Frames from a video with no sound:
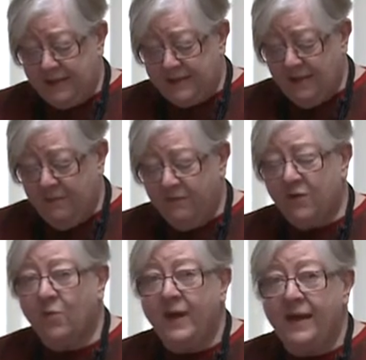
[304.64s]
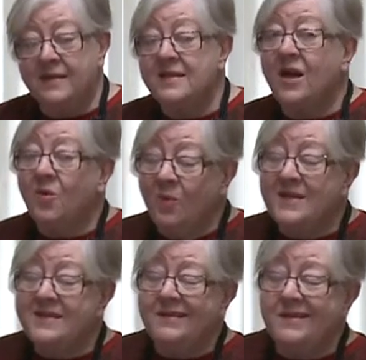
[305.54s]
some of their ways
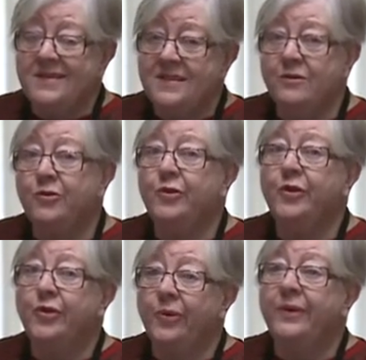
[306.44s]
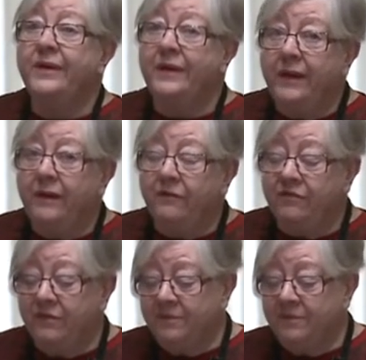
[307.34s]
wasn't considered going native.